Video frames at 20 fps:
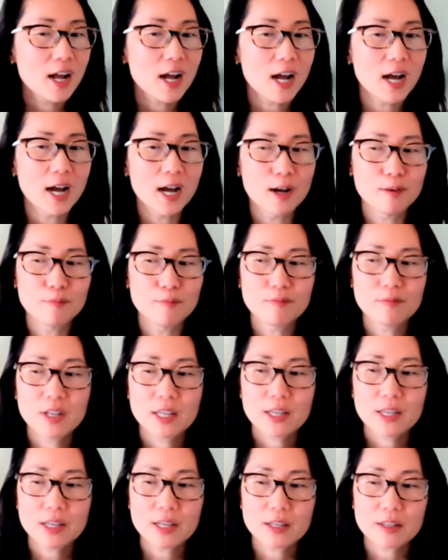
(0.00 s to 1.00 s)

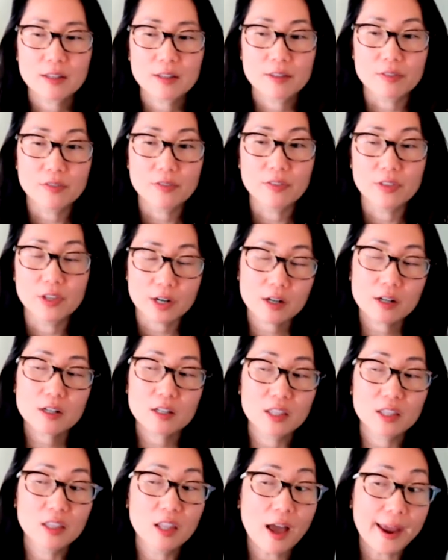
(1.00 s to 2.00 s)
they're
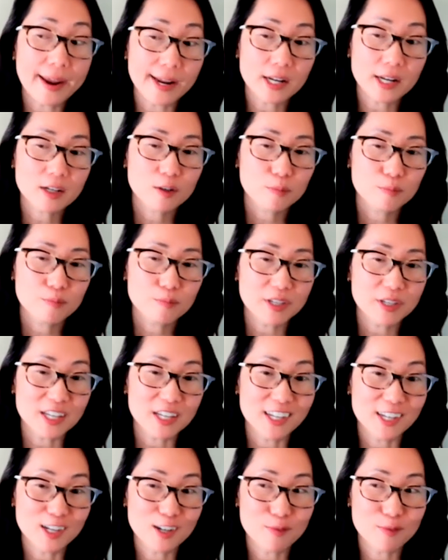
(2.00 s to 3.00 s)
gonna like
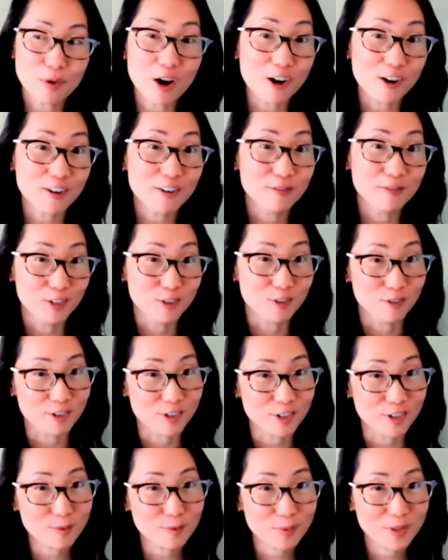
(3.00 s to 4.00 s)
being part of the
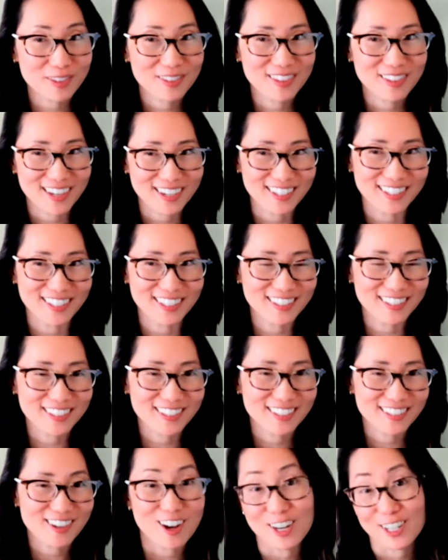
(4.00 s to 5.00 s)
group that
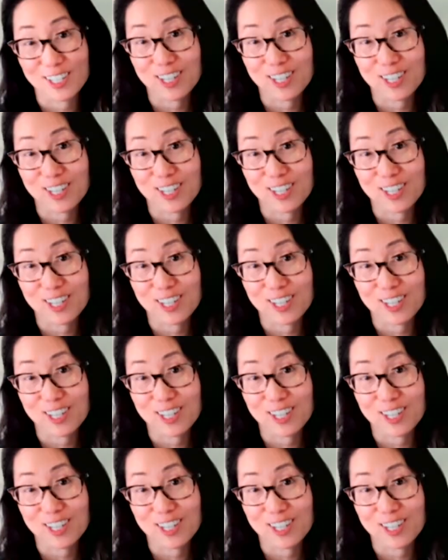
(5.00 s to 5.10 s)
is on